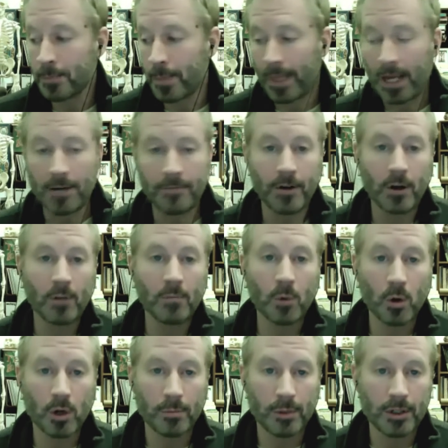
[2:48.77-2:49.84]
I felt
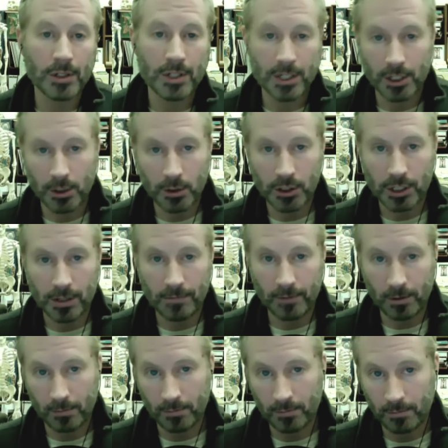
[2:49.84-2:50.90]
more persecution
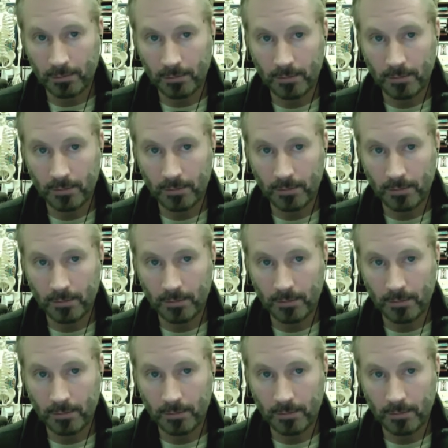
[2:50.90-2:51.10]
from